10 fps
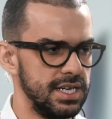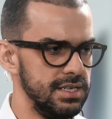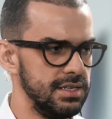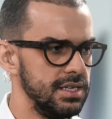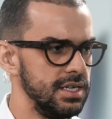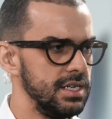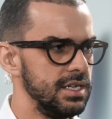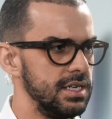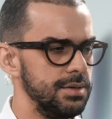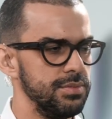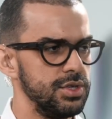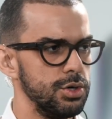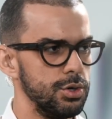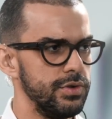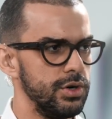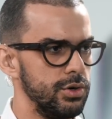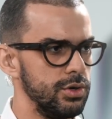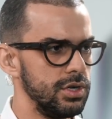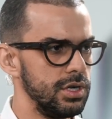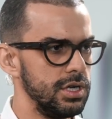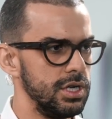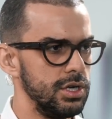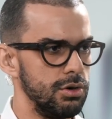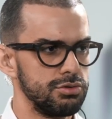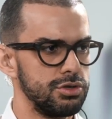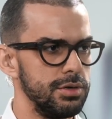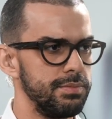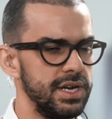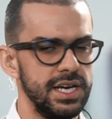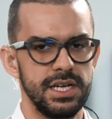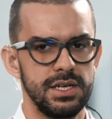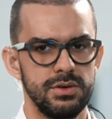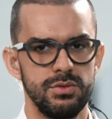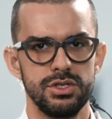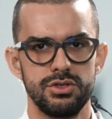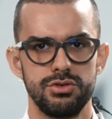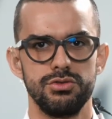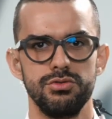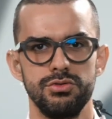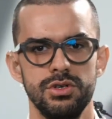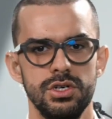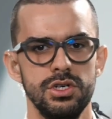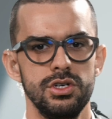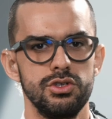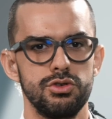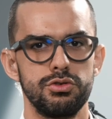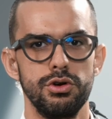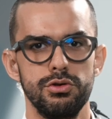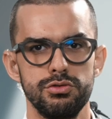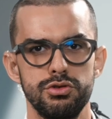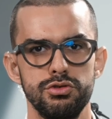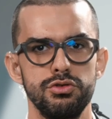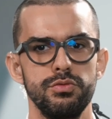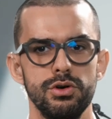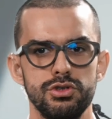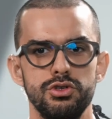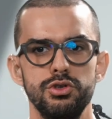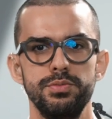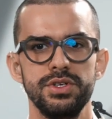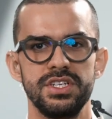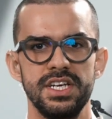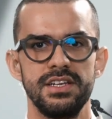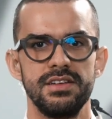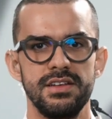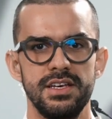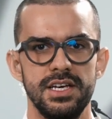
designed, the overall long-term plan was to go towards 2%